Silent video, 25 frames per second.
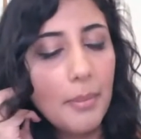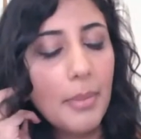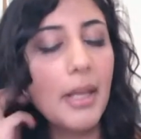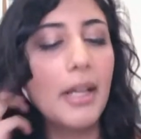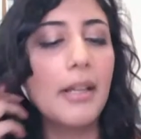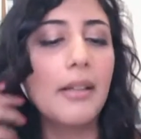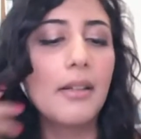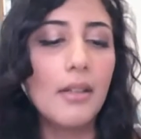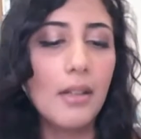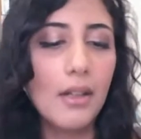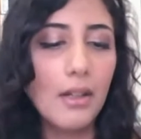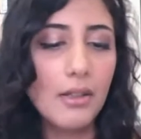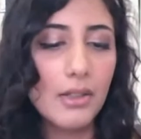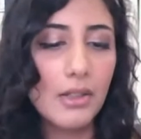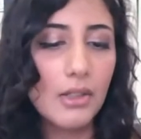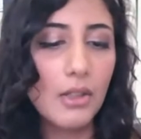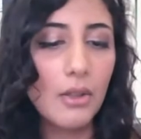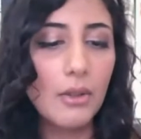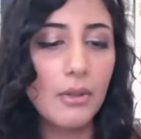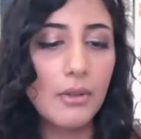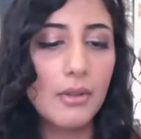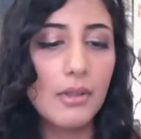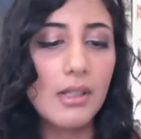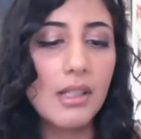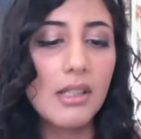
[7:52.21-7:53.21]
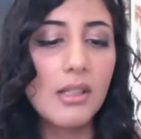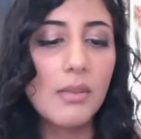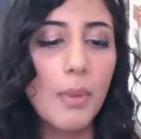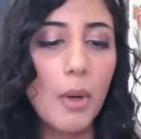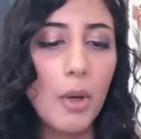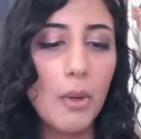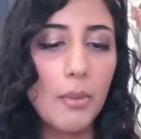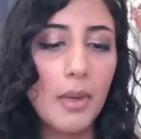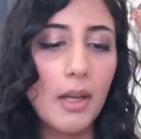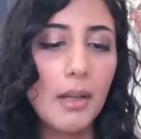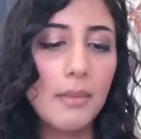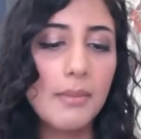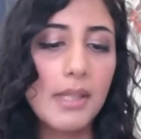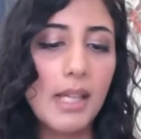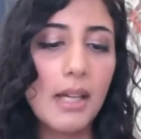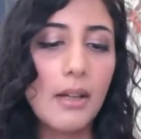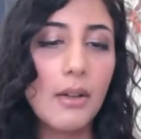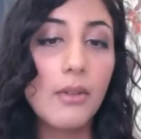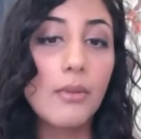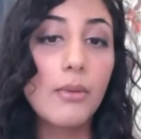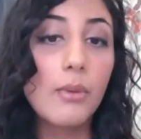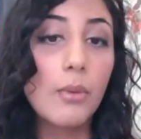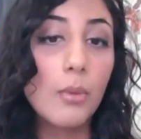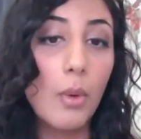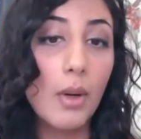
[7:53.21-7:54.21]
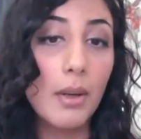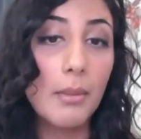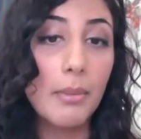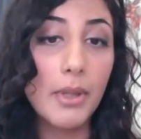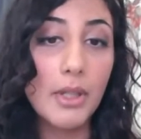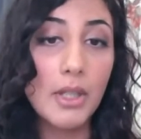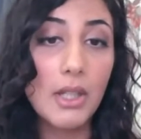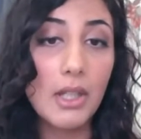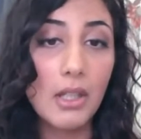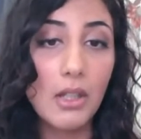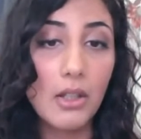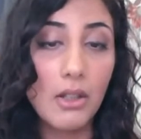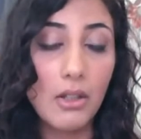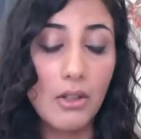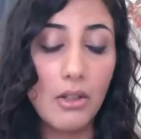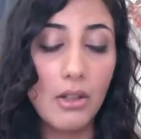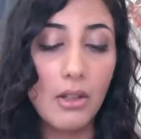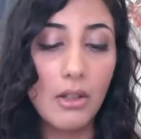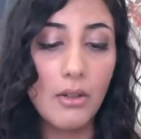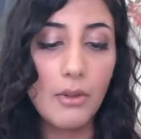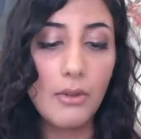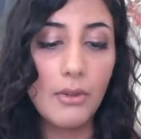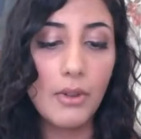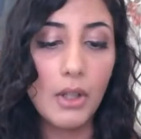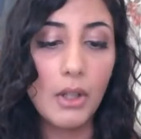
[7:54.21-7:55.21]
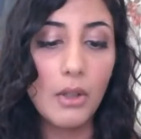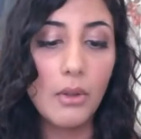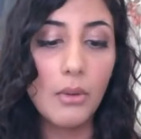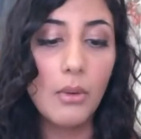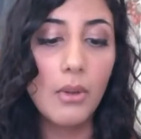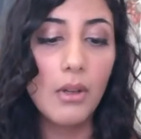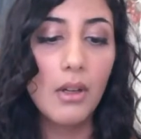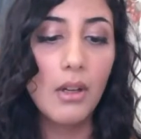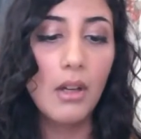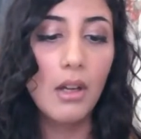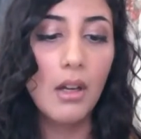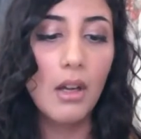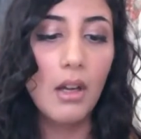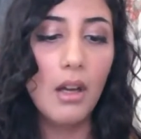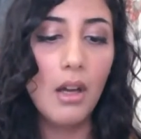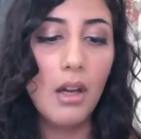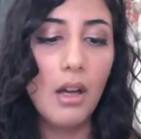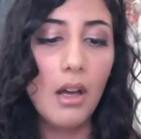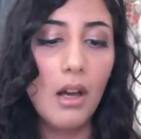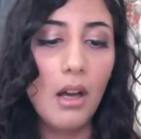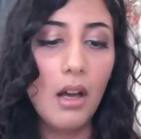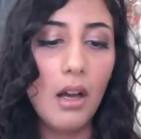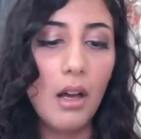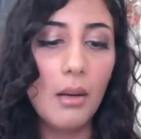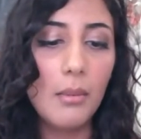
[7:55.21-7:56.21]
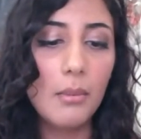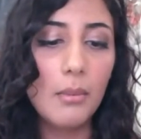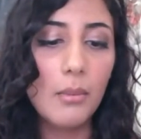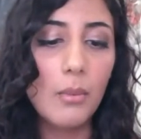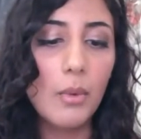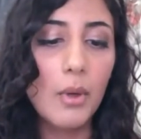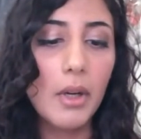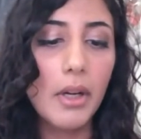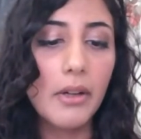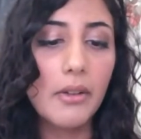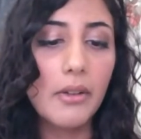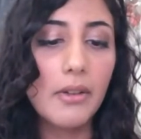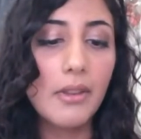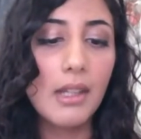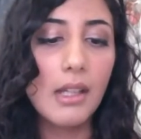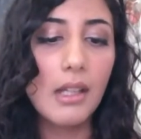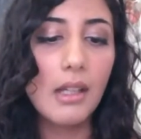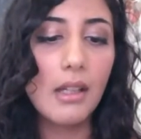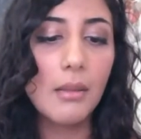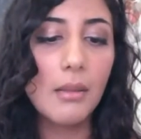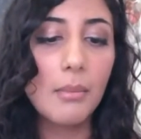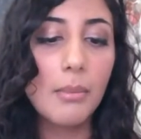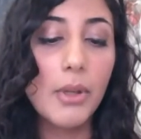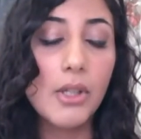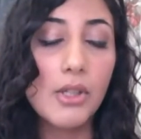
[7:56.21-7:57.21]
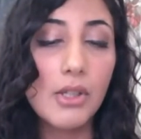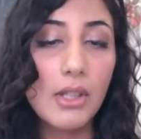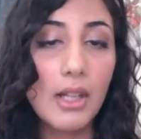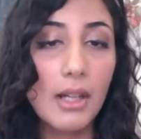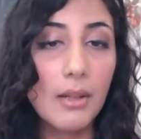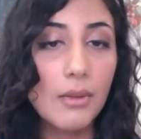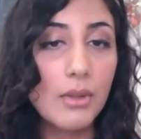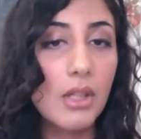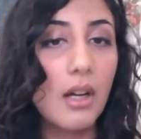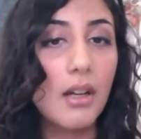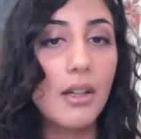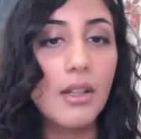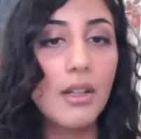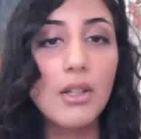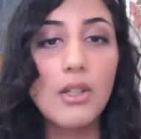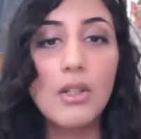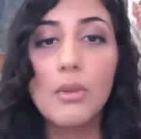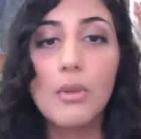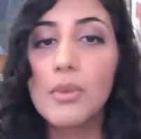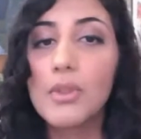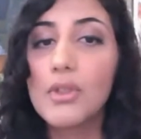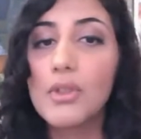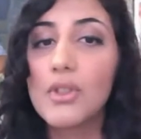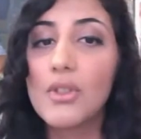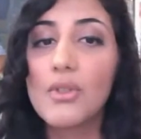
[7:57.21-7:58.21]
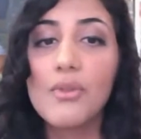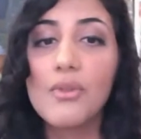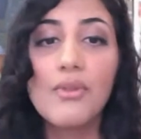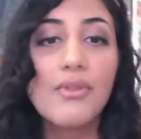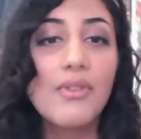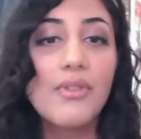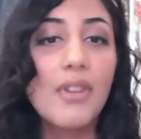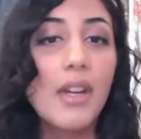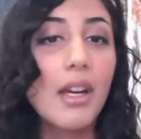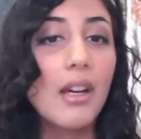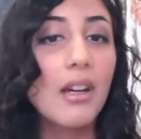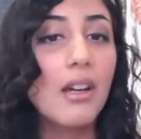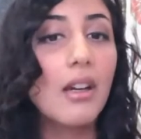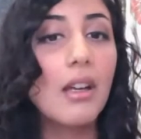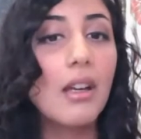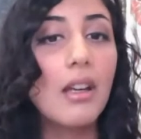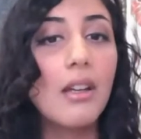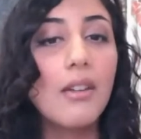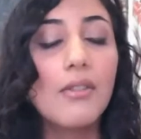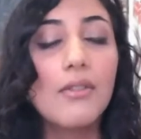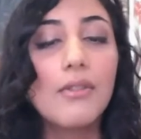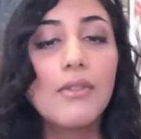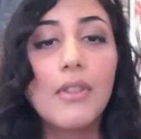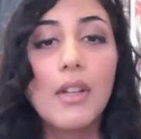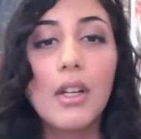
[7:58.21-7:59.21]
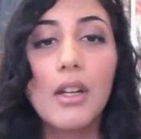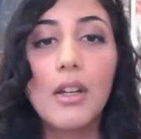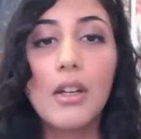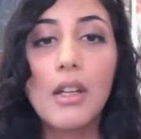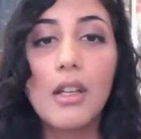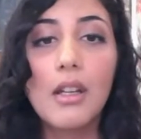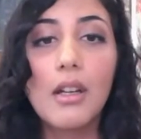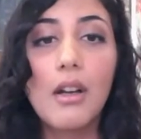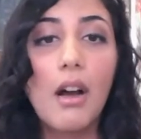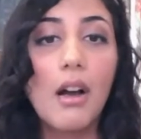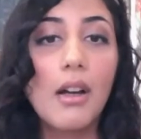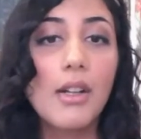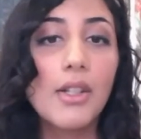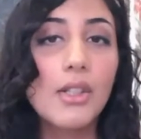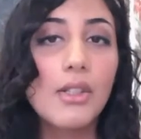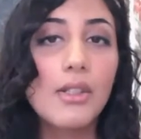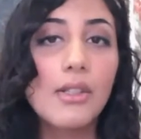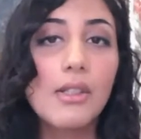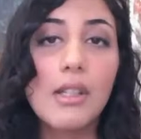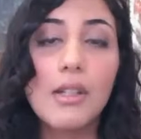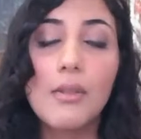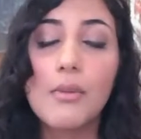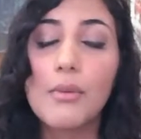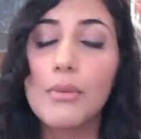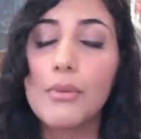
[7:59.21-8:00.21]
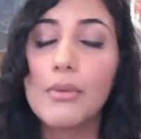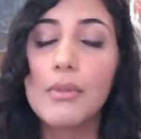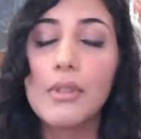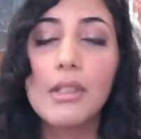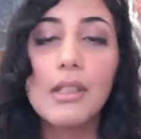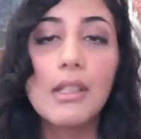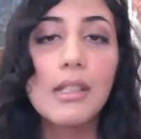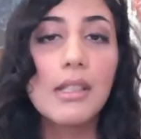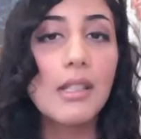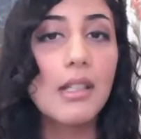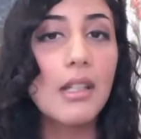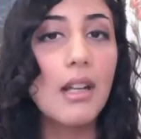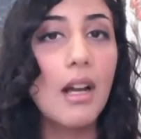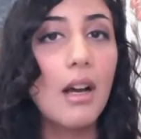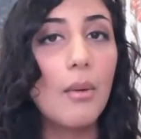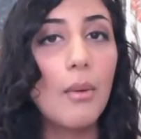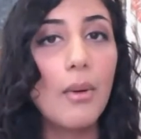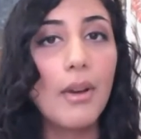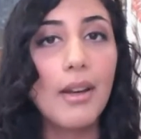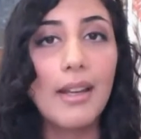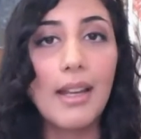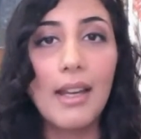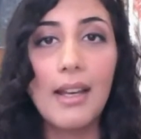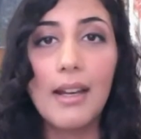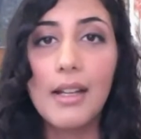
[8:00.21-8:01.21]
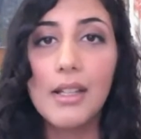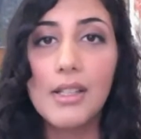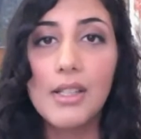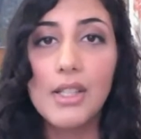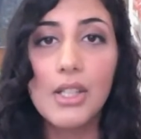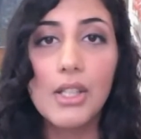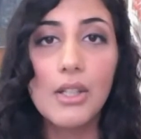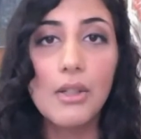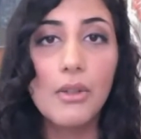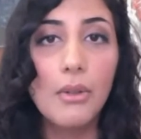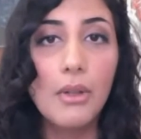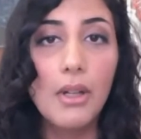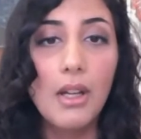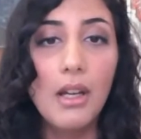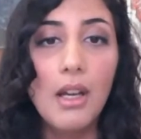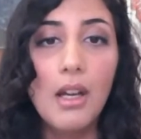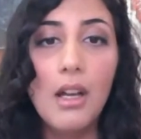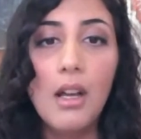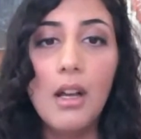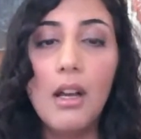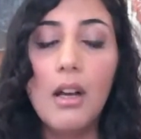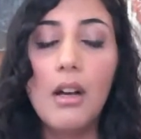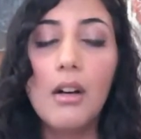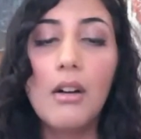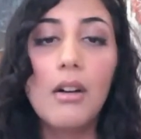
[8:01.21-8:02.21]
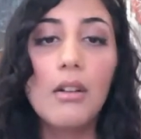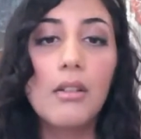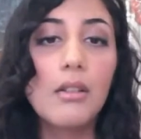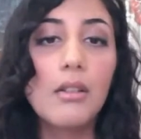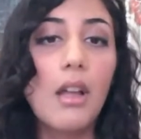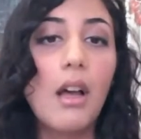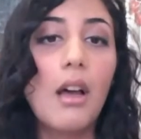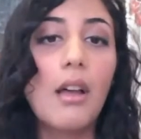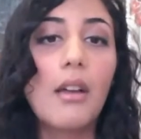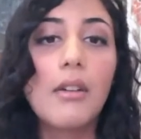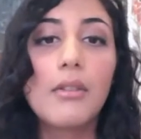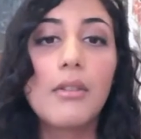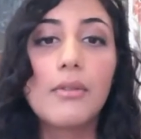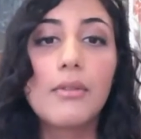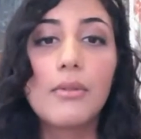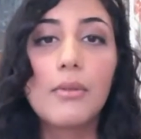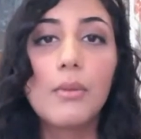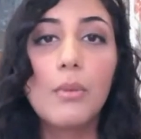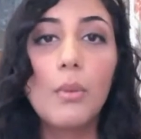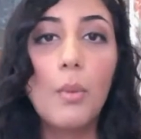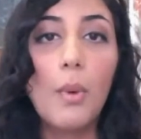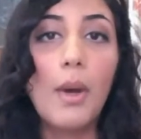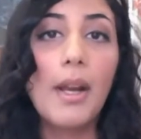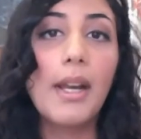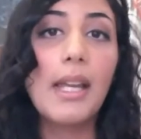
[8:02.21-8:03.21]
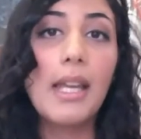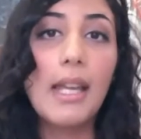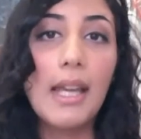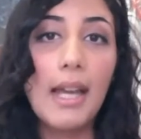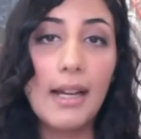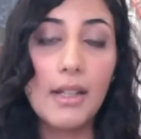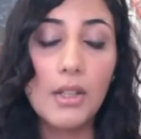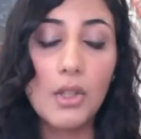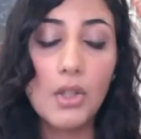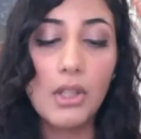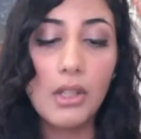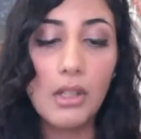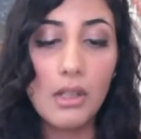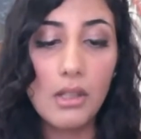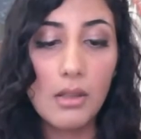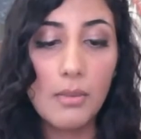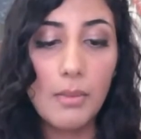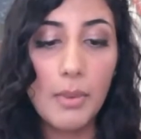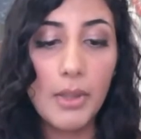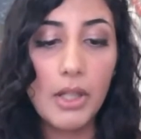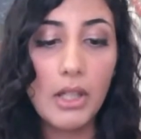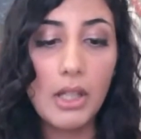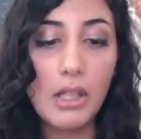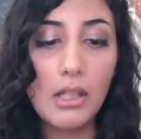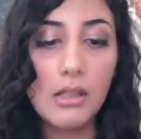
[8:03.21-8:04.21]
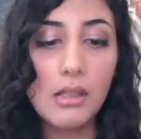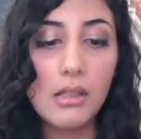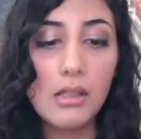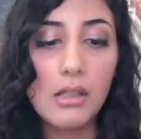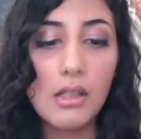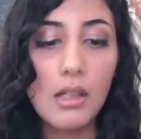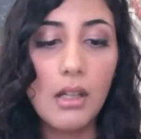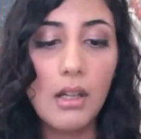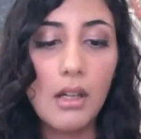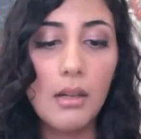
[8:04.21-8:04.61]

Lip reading: But so this poem comes out of one particular interview where the person I was talking to was very, very cautious and really did not want to get into a lot of what he actually experienced.